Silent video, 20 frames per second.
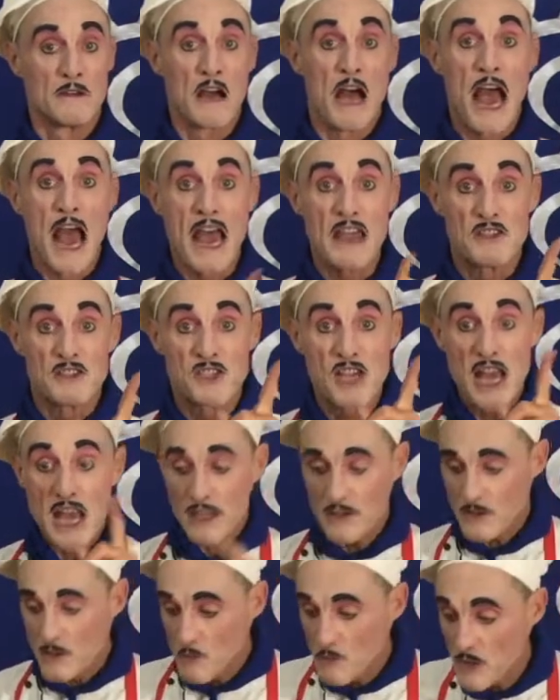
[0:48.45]
And
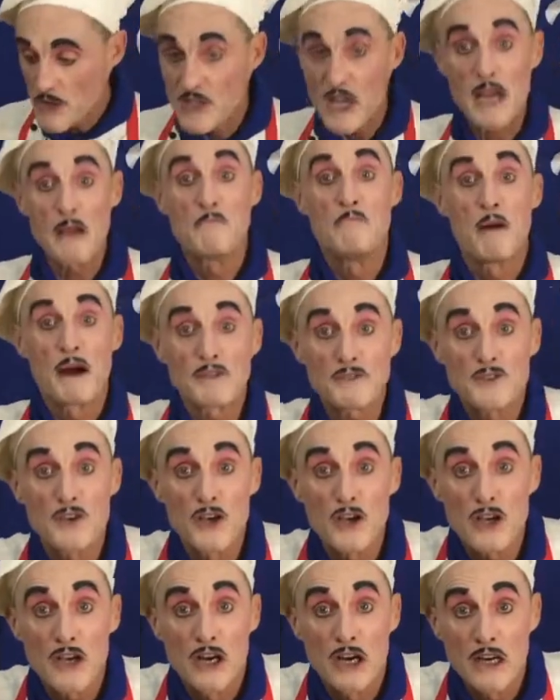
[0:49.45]
then we take
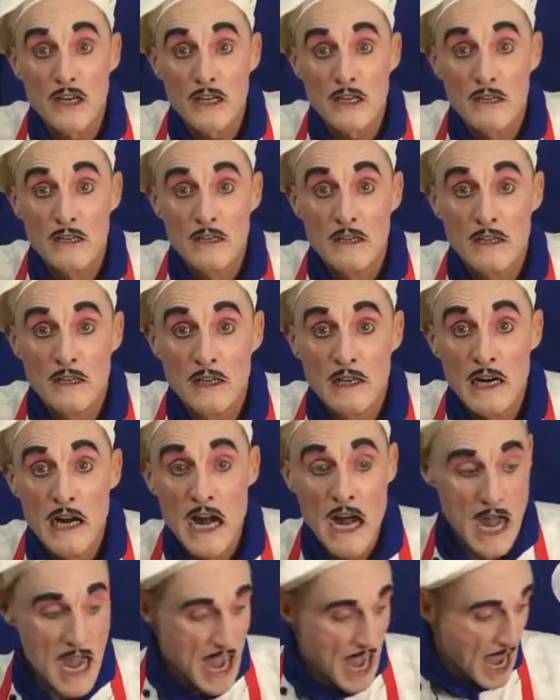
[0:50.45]
butter
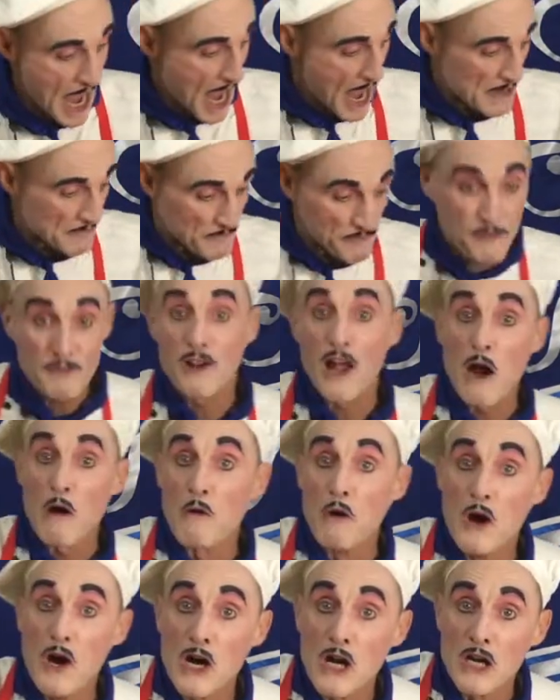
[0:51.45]
and
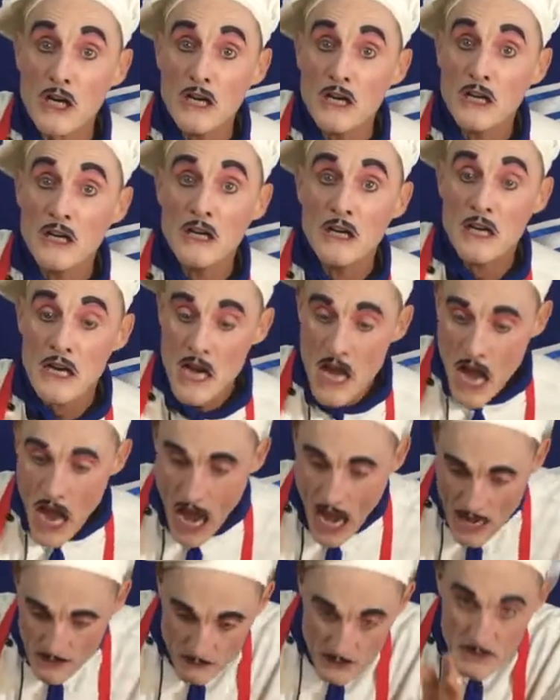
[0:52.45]
flour
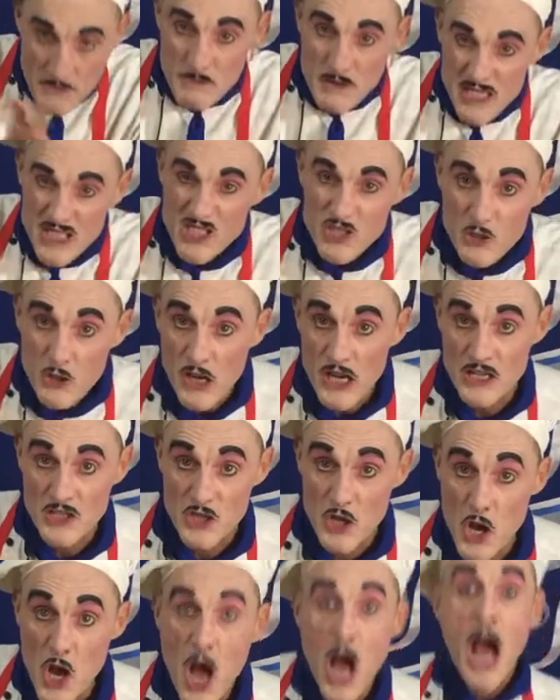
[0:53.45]
and we mix
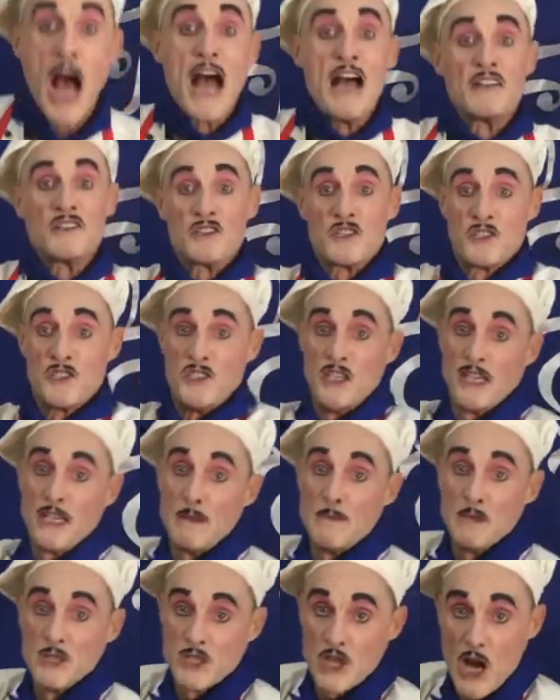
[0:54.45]
together and stick them
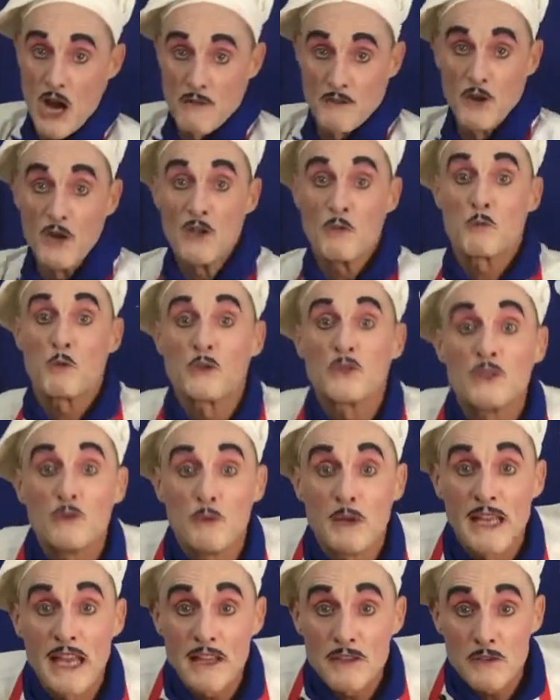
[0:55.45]
in the oven. What do we
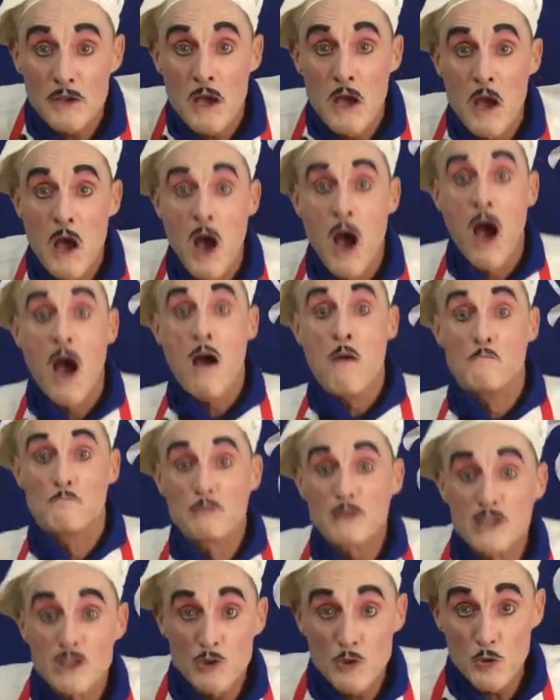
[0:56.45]
get?
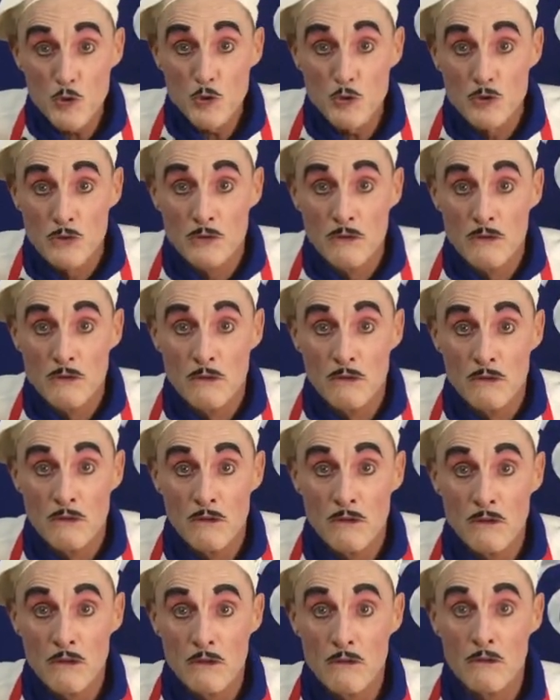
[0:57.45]
Biscuit.
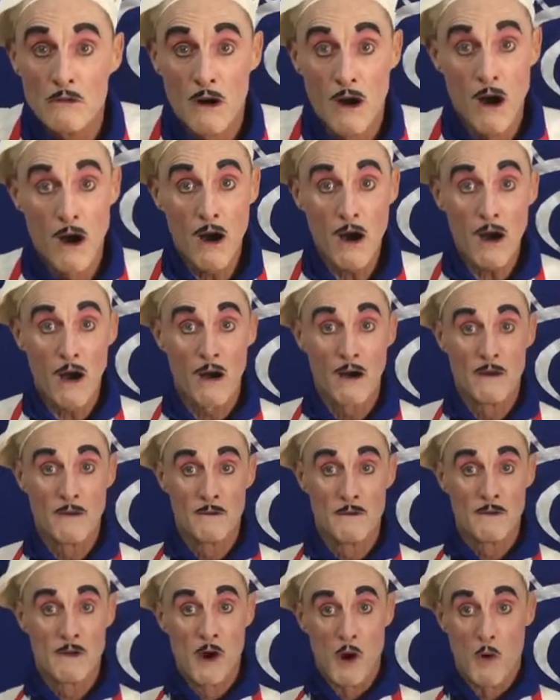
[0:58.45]
Huh.
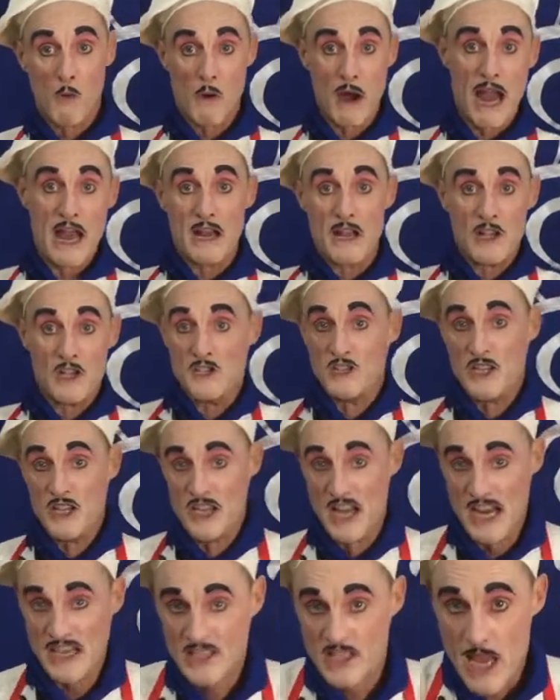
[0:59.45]
Well, the
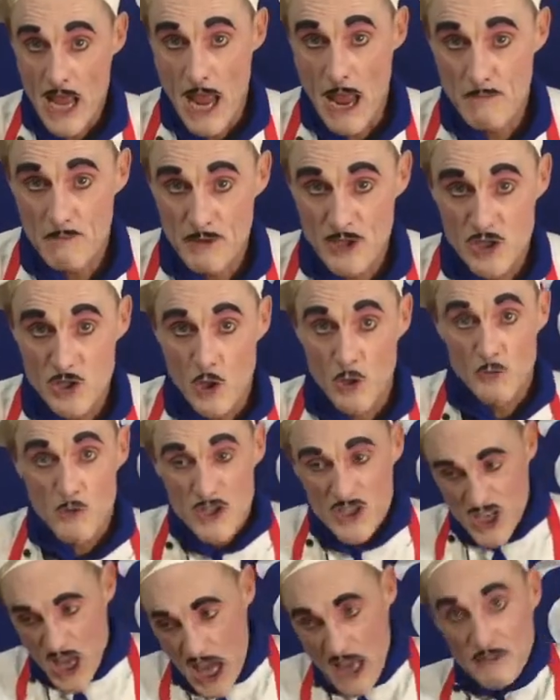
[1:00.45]
next episode
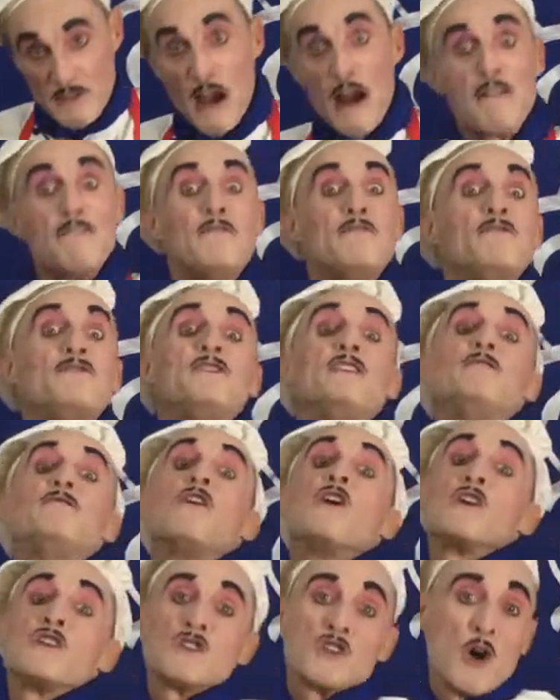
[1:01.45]
was a
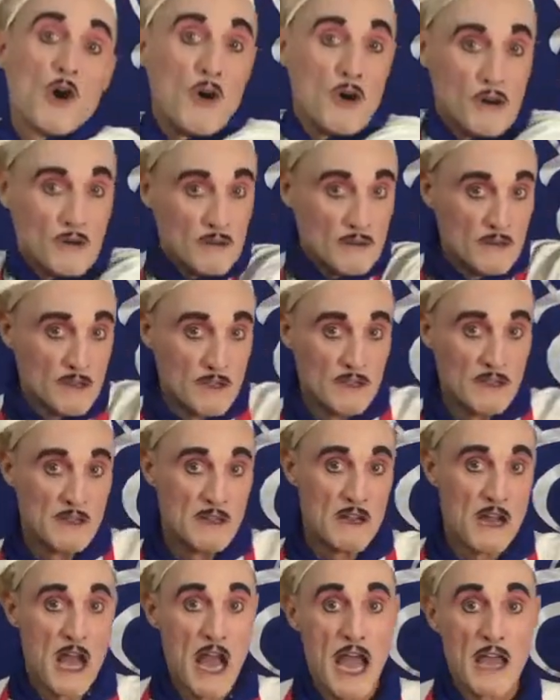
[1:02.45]
diversion.
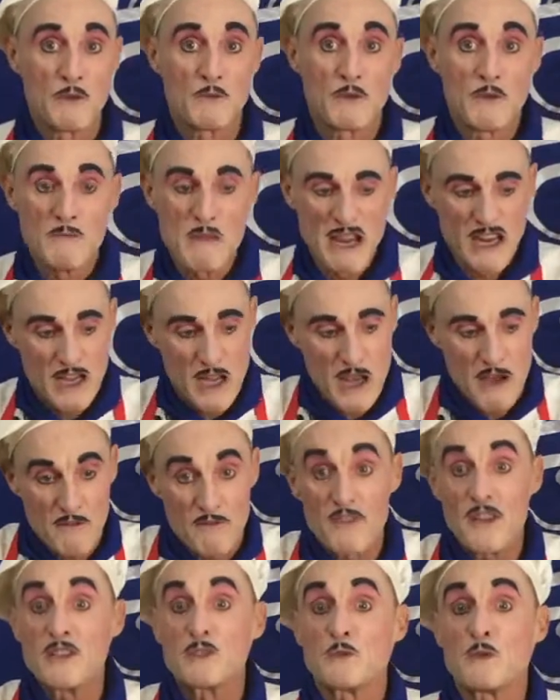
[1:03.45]
And we make
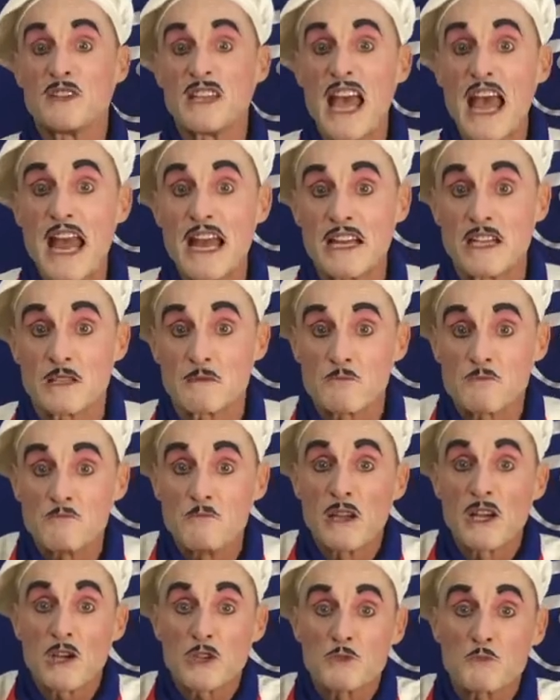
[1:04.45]
things with eggs
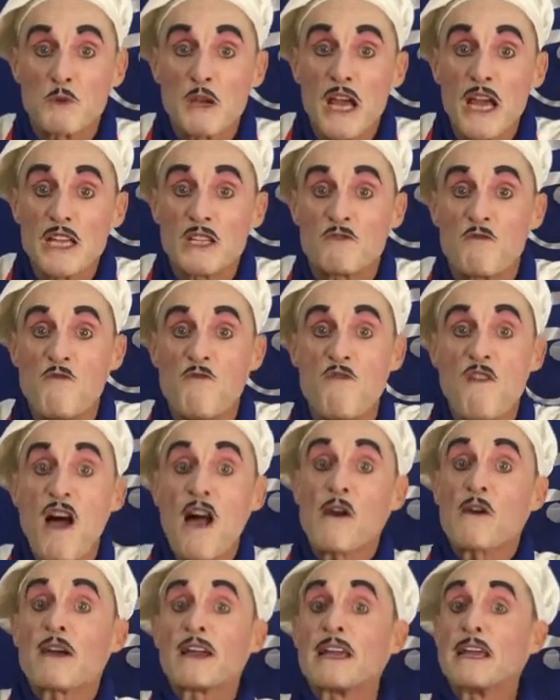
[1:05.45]
because it's
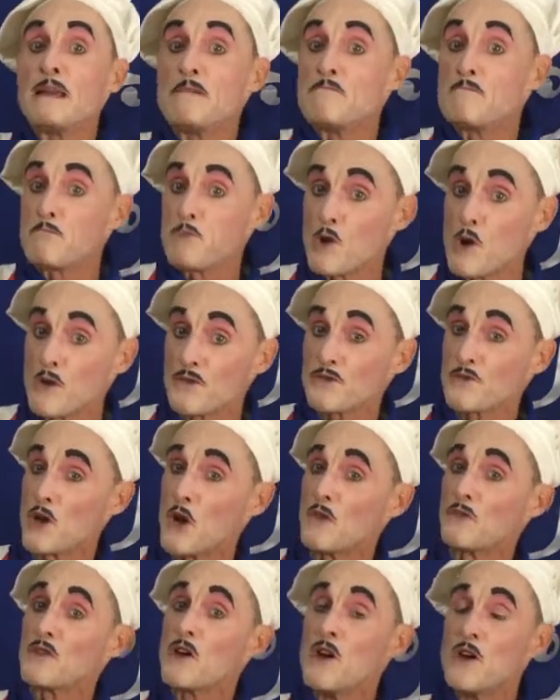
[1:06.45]
very
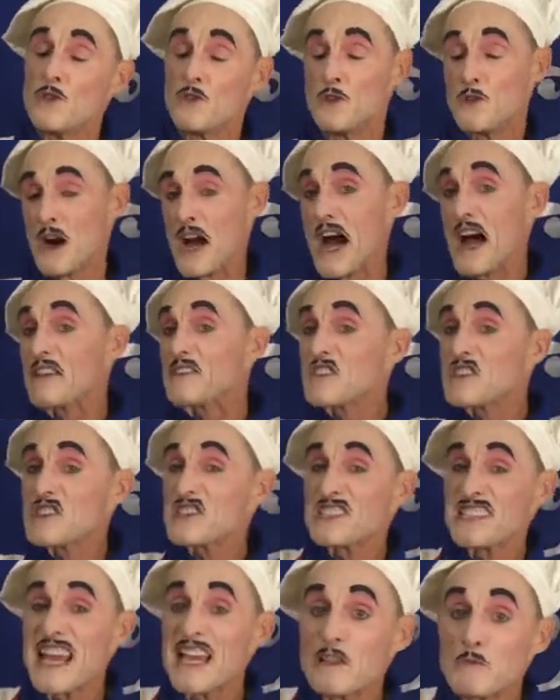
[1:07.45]
important to
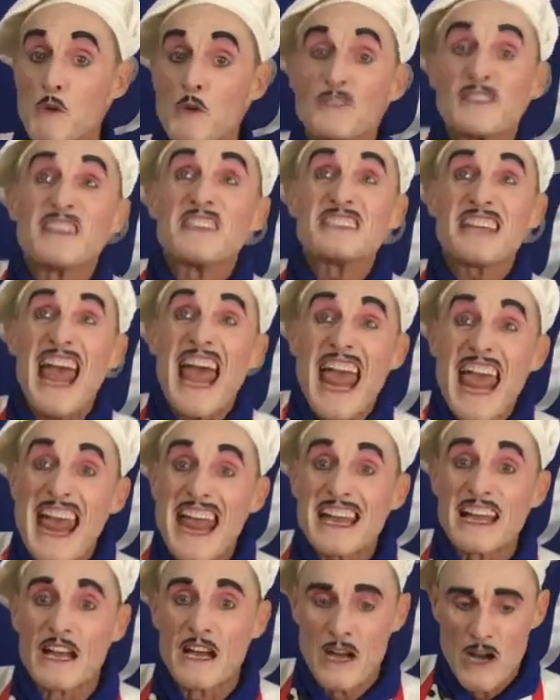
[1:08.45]
understand what is
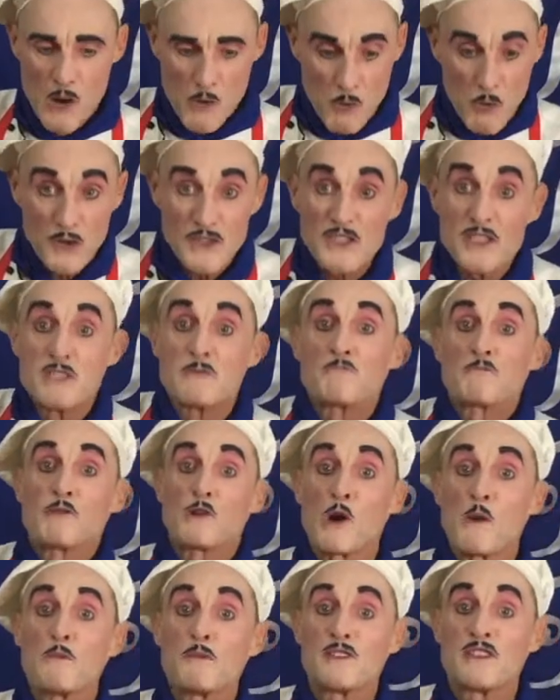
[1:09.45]
egg, what is
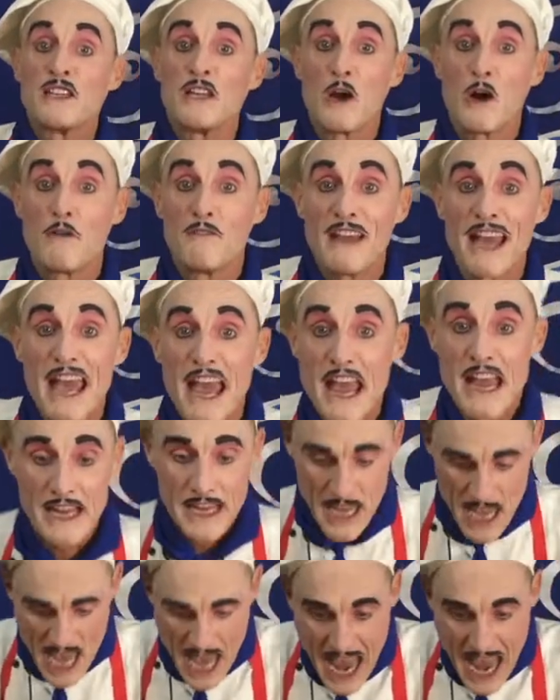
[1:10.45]
property of egg.